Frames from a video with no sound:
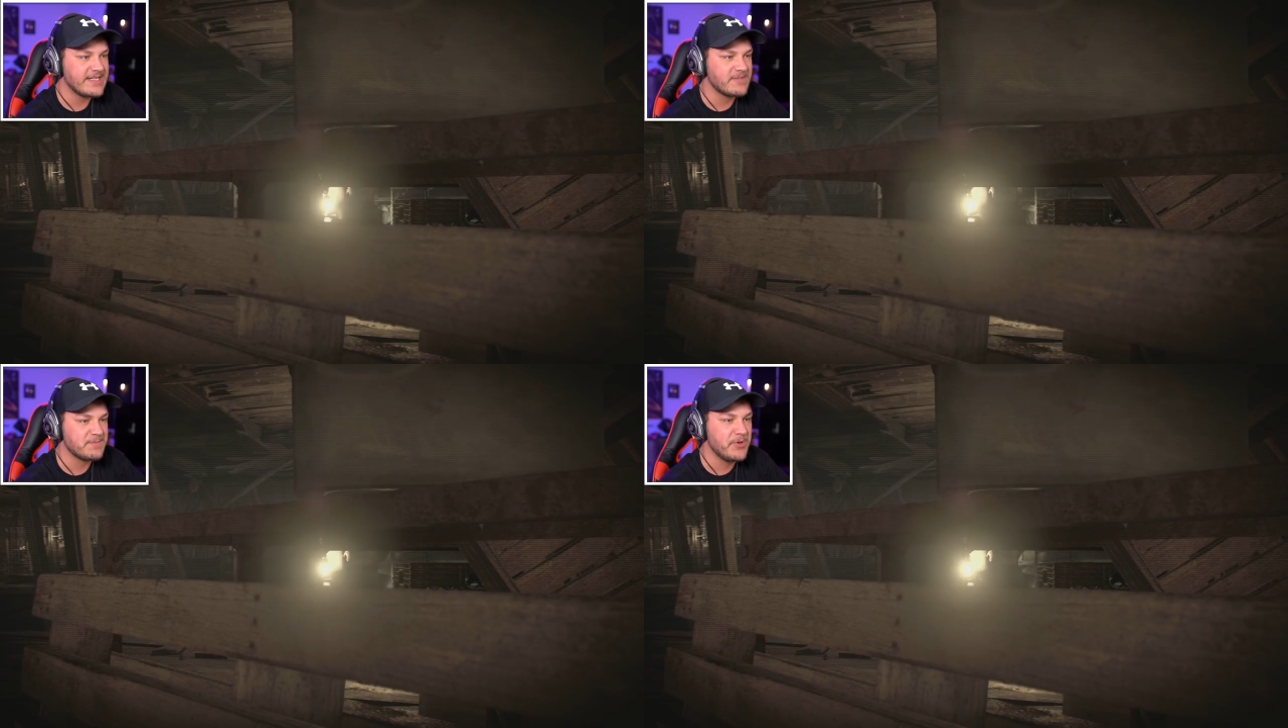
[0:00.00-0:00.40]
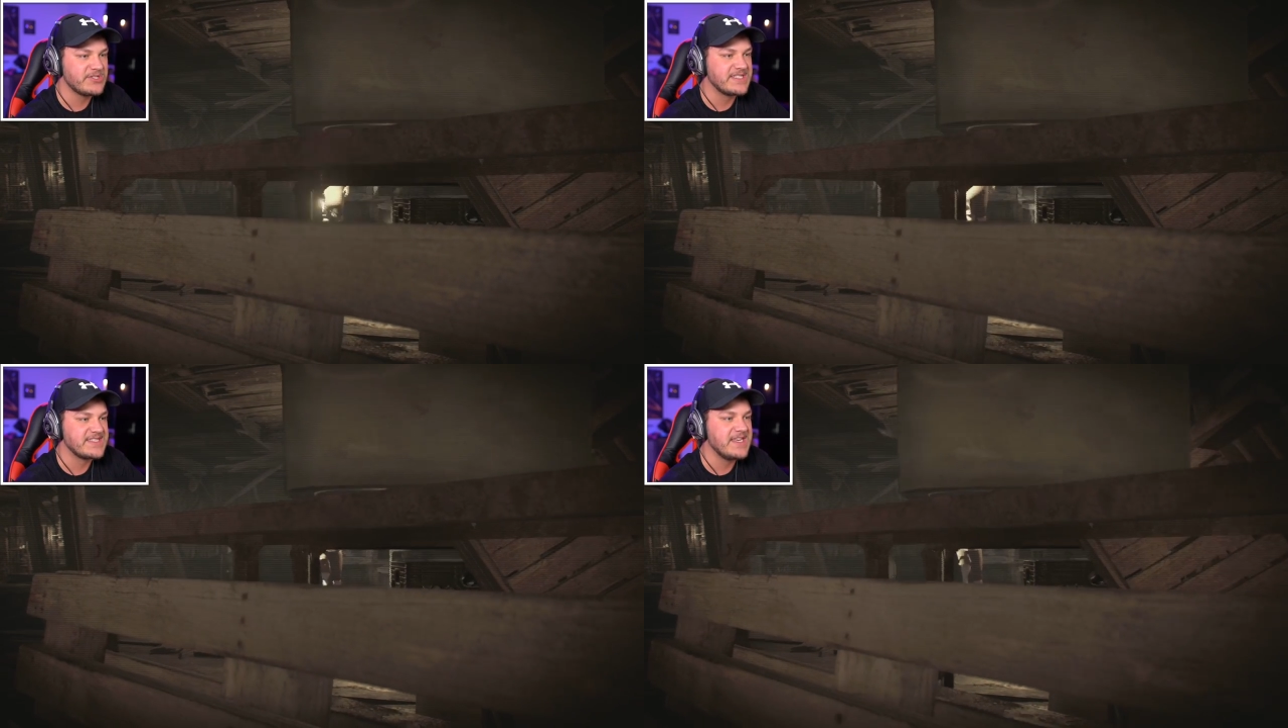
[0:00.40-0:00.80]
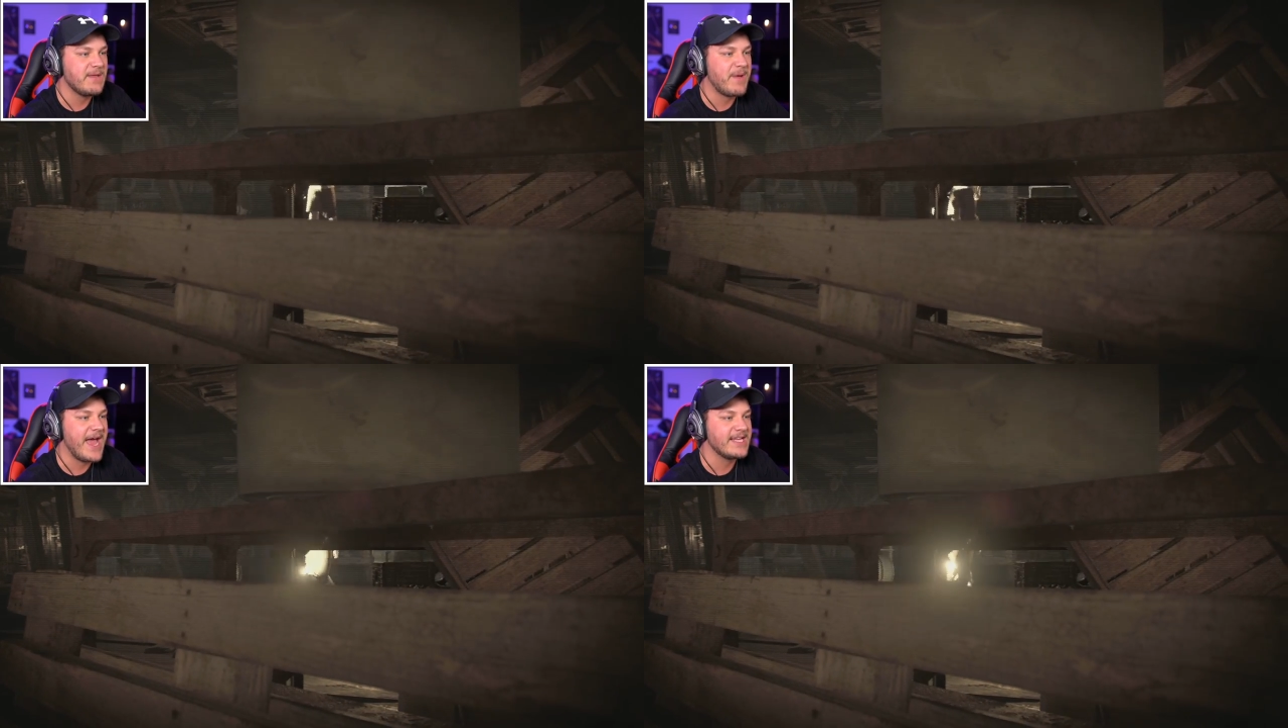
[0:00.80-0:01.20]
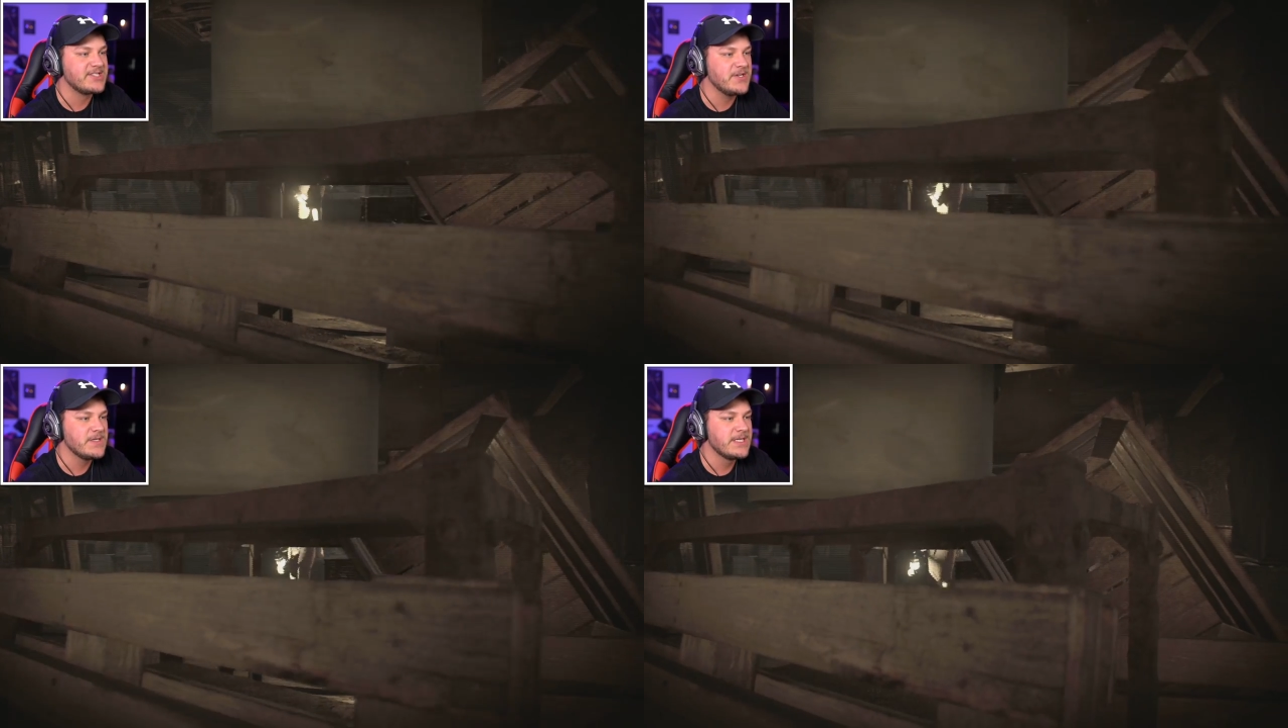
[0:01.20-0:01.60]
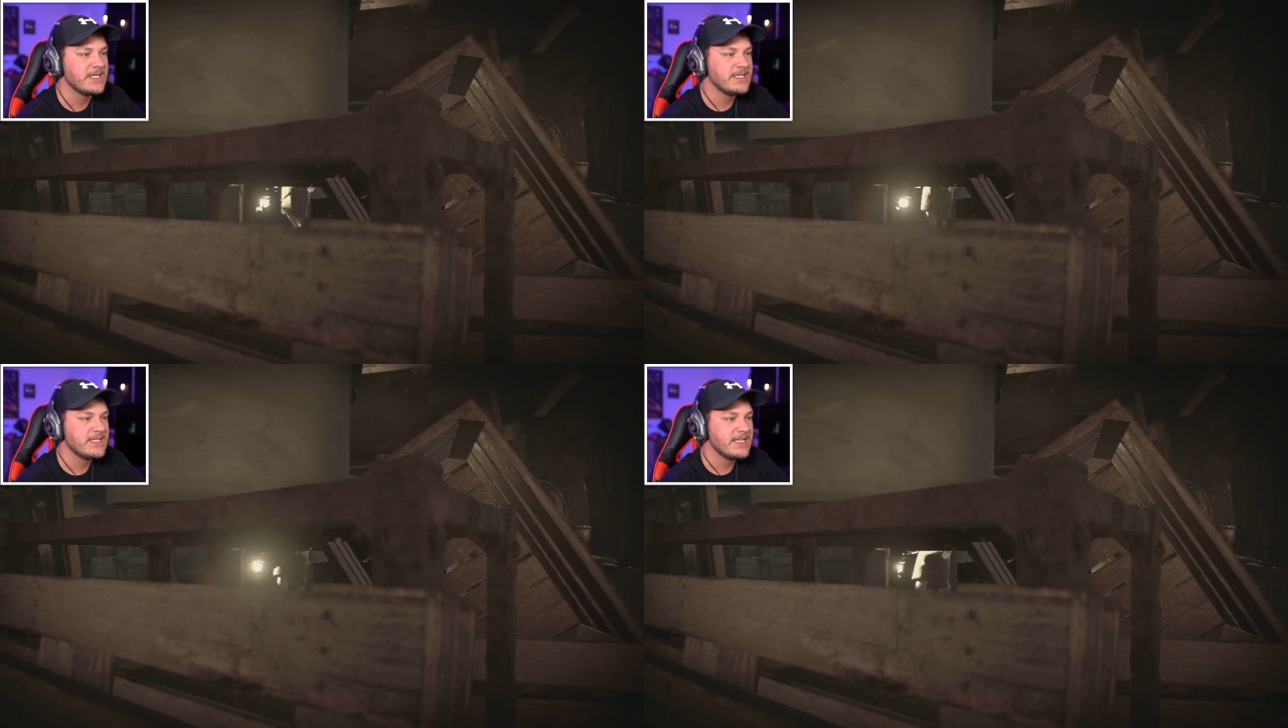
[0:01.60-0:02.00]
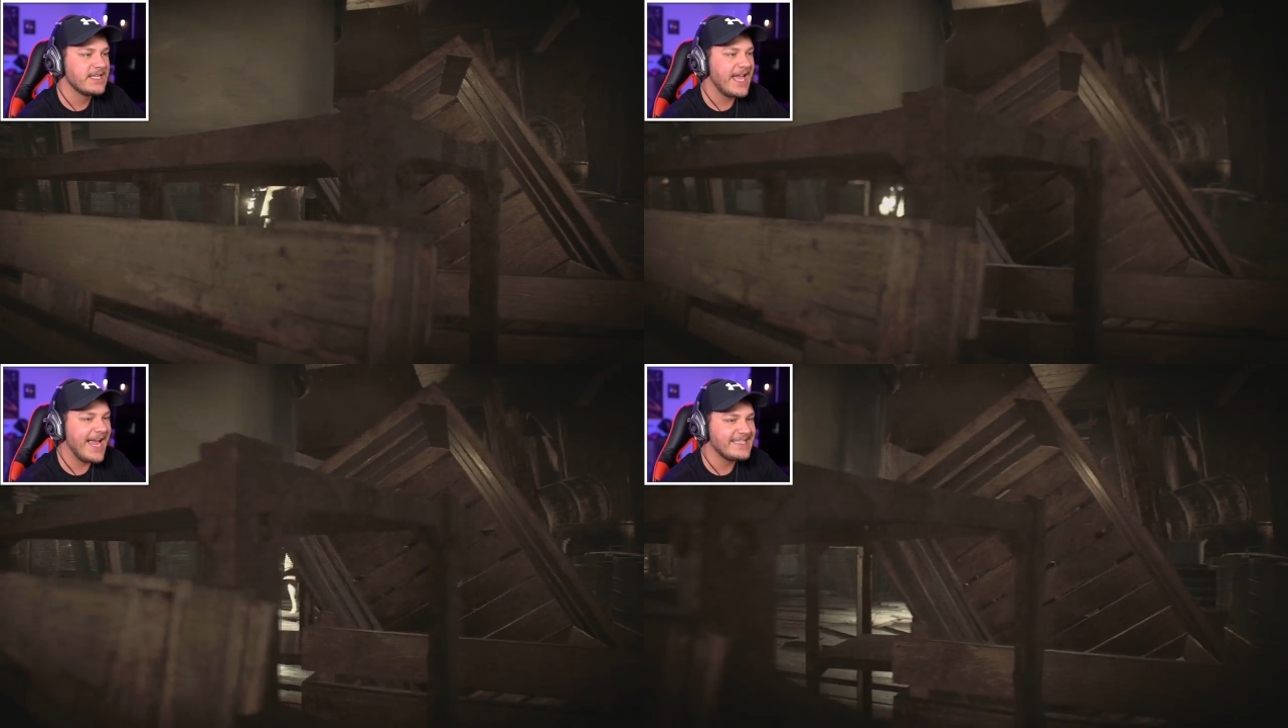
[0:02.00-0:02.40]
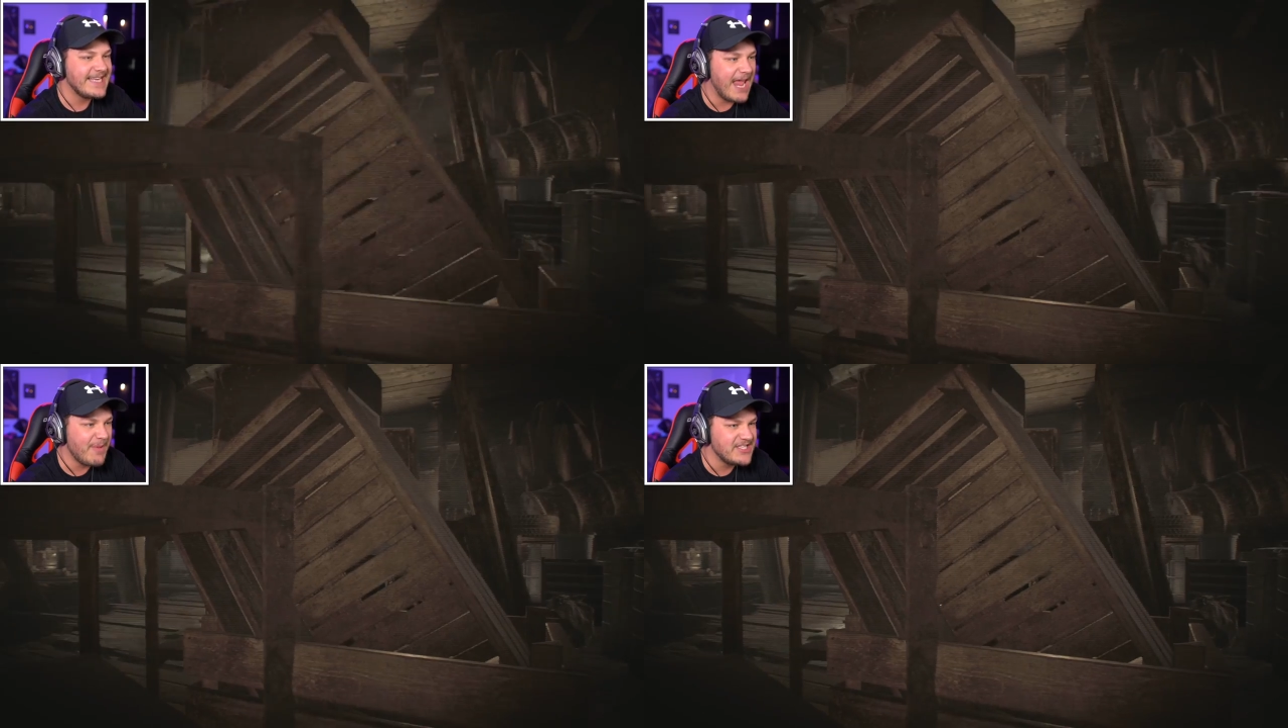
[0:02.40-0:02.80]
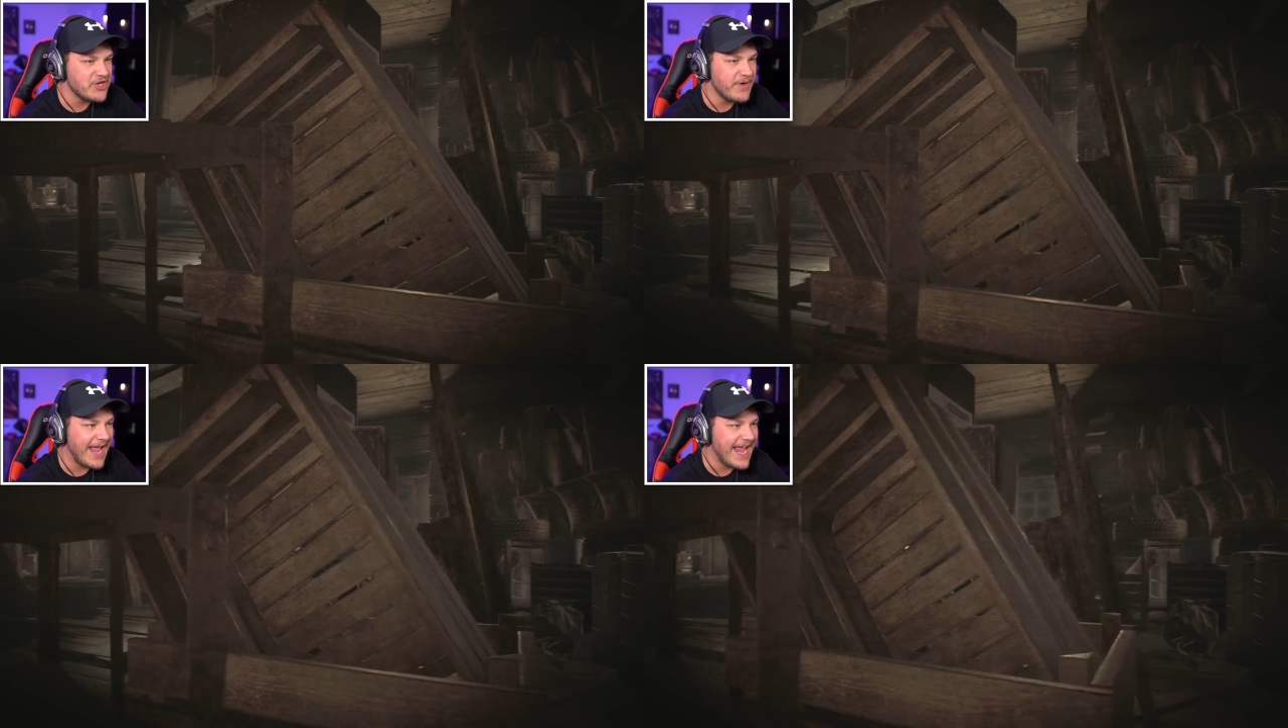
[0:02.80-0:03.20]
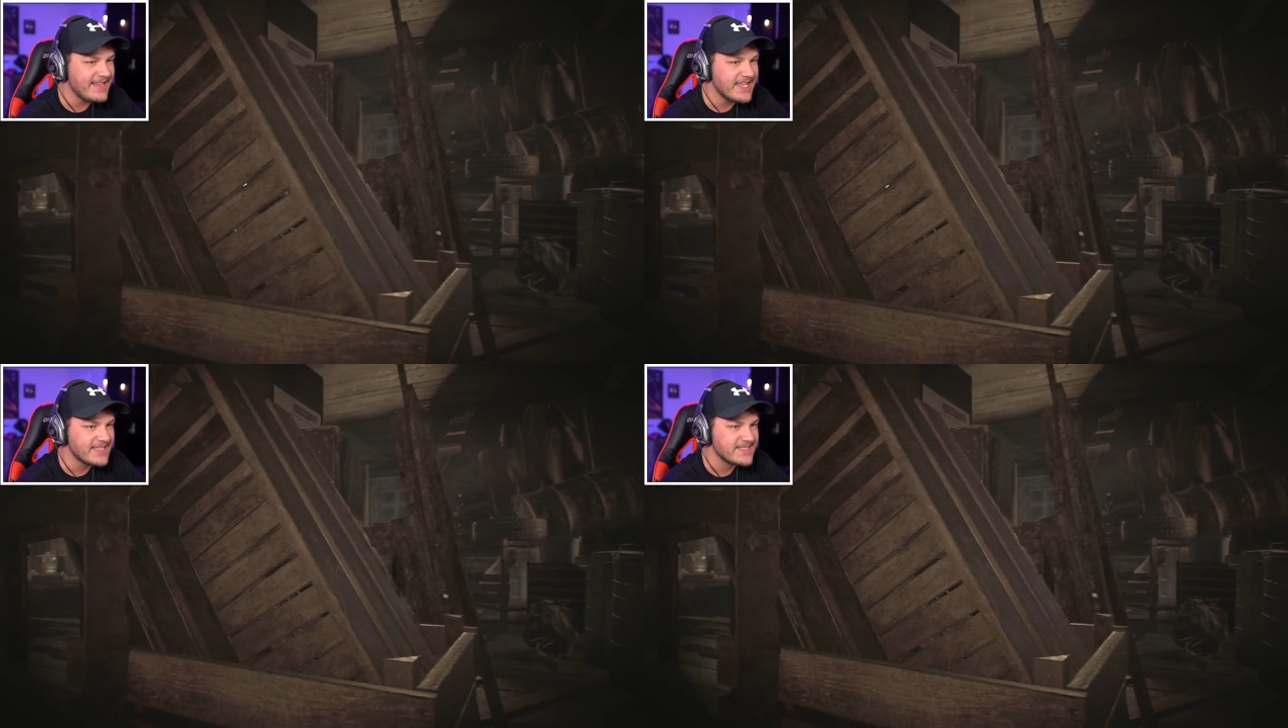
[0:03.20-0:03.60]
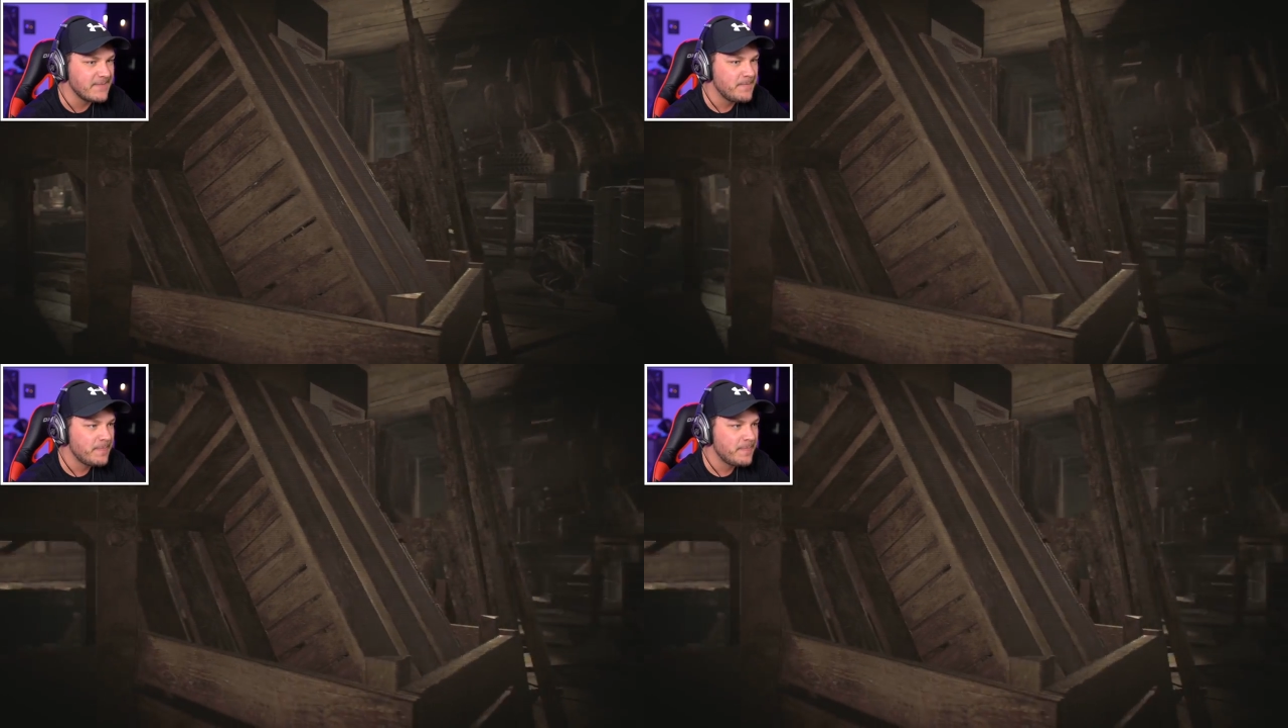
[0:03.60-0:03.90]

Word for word: I'm supposed to sneak past her? God damn it, dude. I hate this.